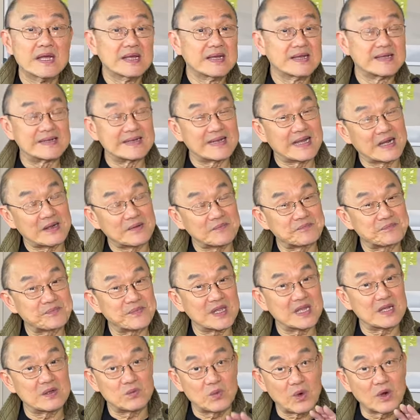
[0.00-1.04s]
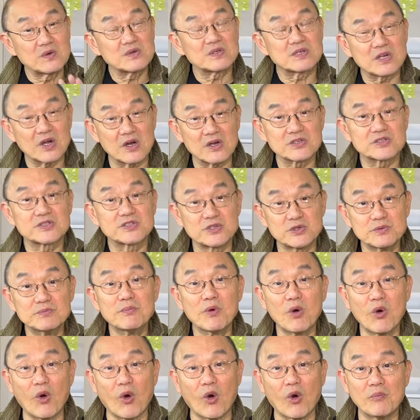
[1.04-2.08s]
Now, it won't cost you
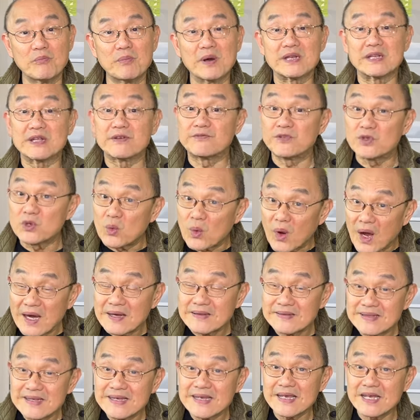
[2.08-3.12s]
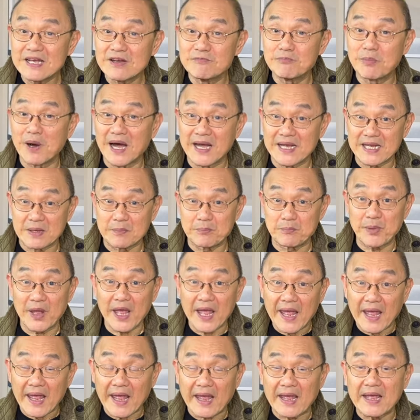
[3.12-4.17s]
more, but if you are thinking of buying a
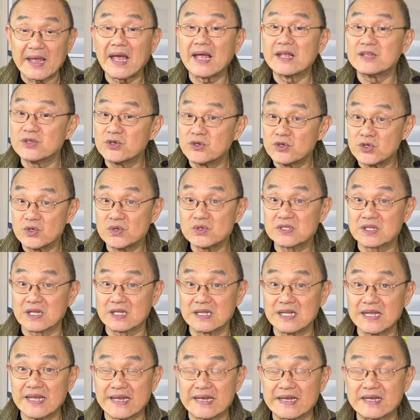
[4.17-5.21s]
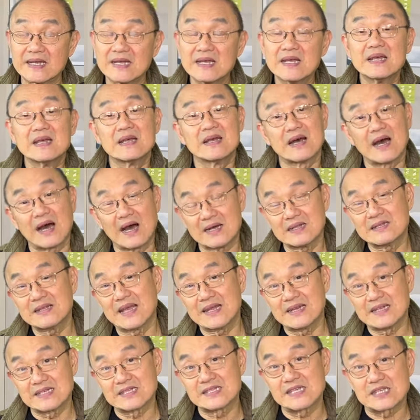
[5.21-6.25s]
pair and you use the link, I'll
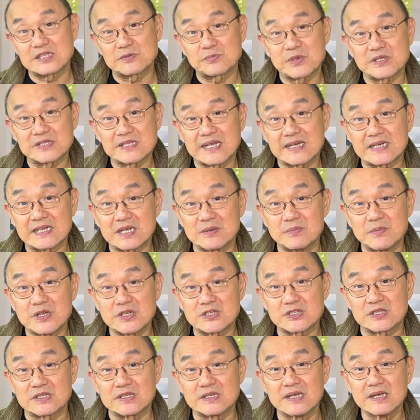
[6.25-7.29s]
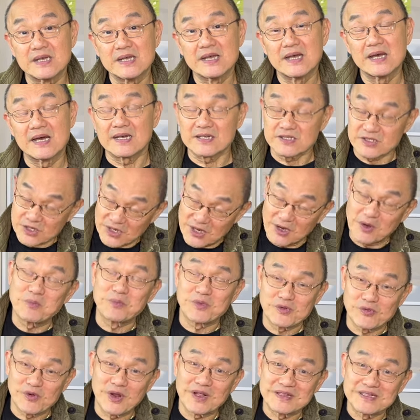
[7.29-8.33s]
get a six percent commission to help
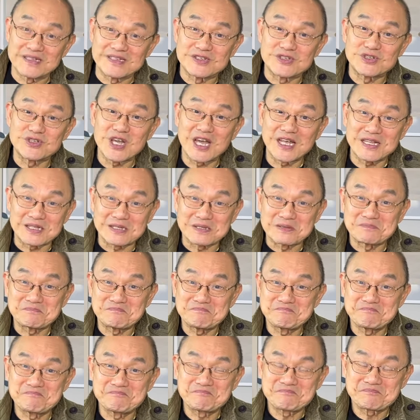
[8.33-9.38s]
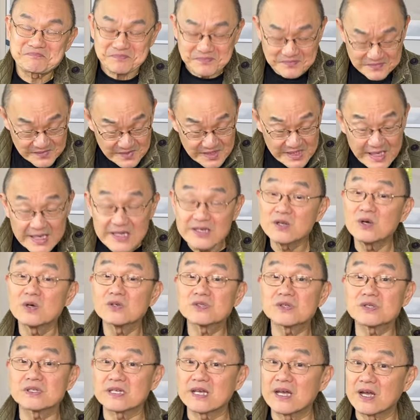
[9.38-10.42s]
me run this channel. And
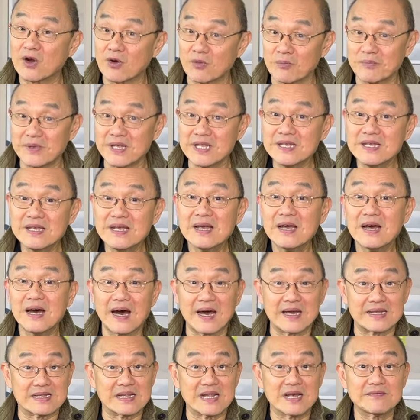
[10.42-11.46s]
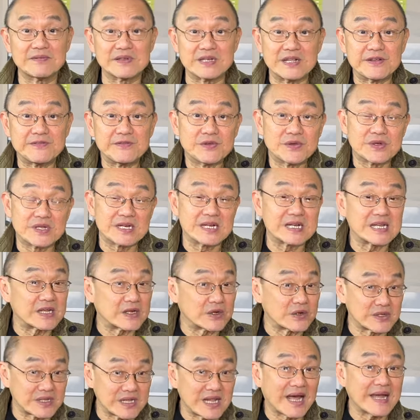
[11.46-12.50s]
also to help me, I'd love it if you can click
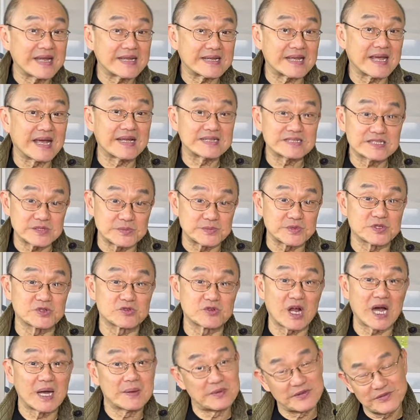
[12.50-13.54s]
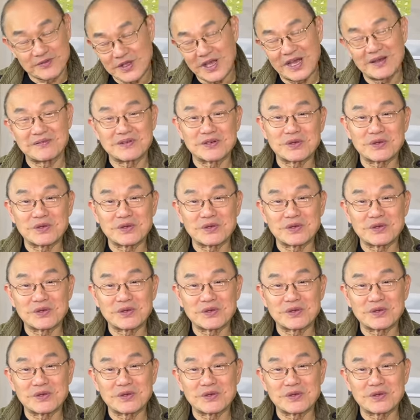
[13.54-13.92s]
on like and subscribe if you haven't